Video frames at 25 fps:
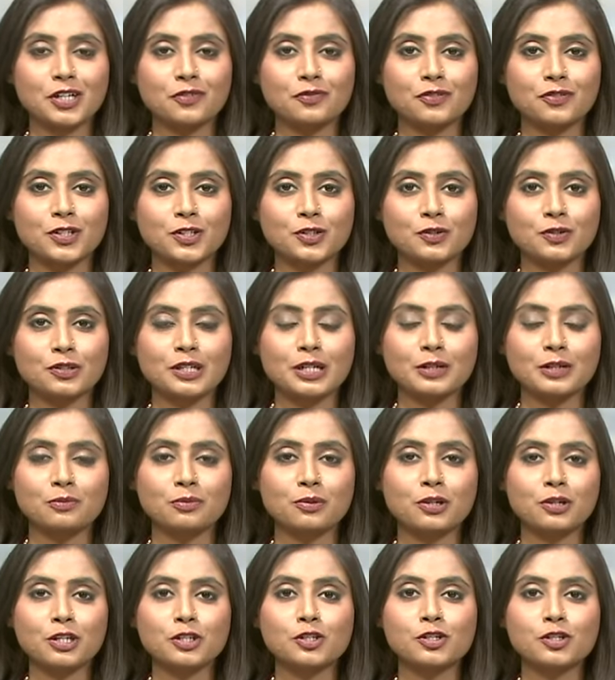window that
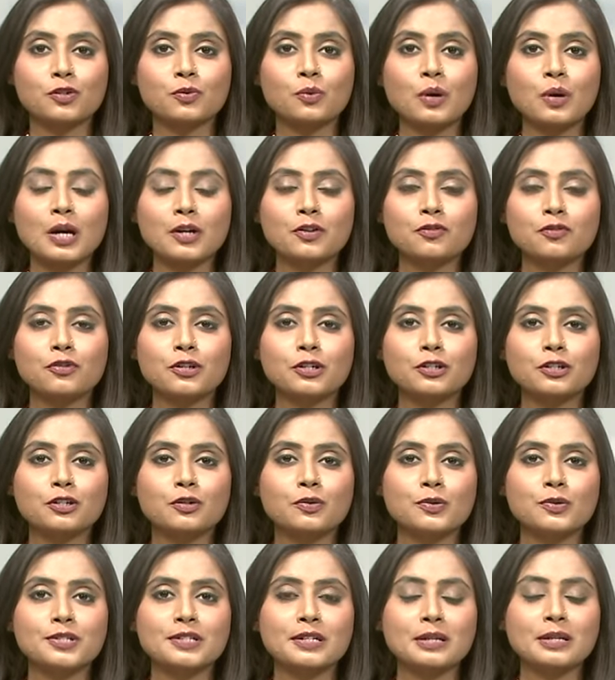brings you 100
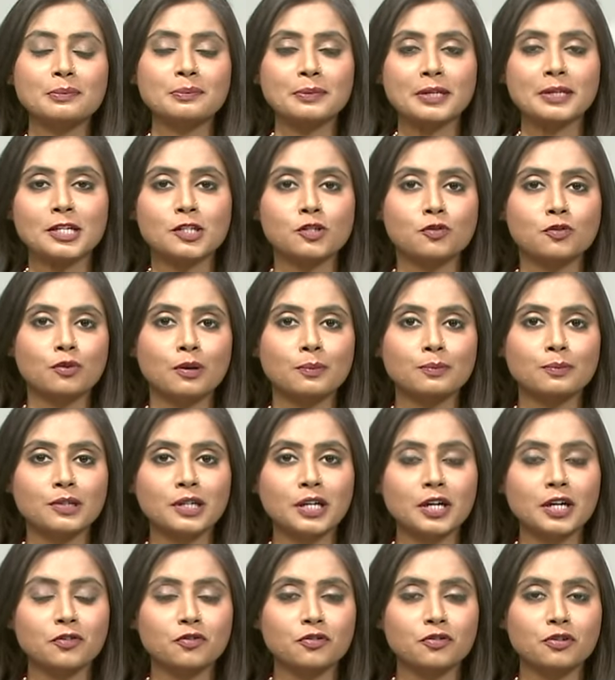news and updates from the
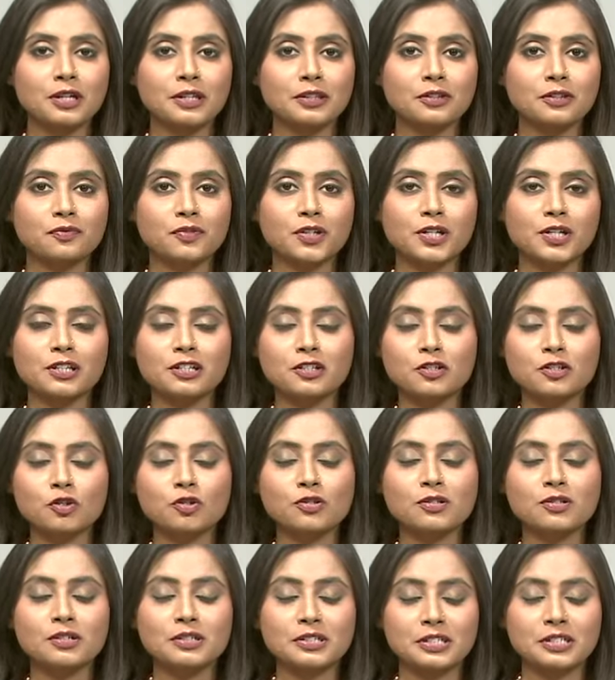country and the world in just
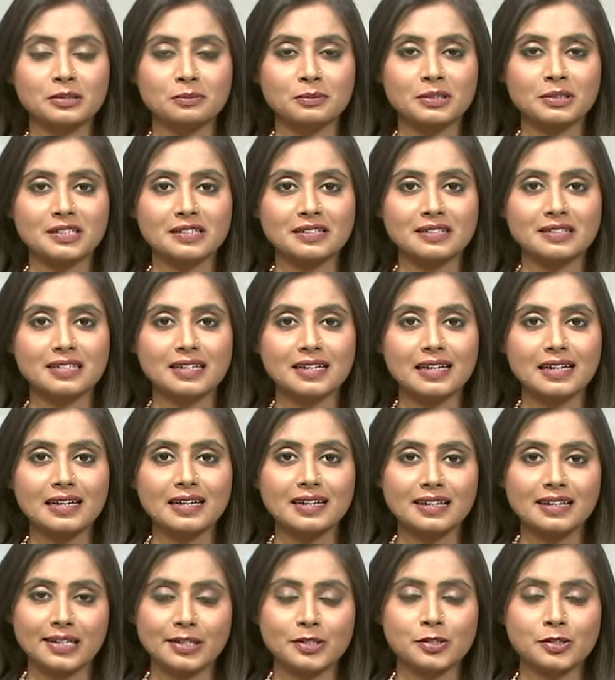30 minutes.
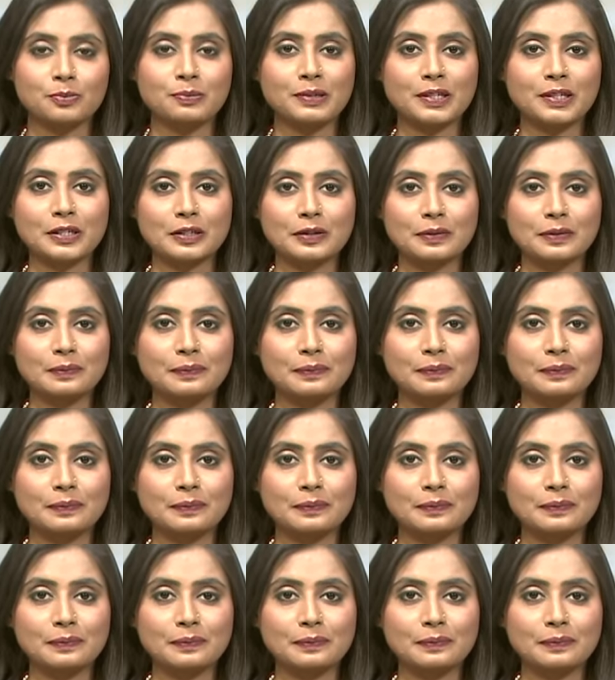Let's begin.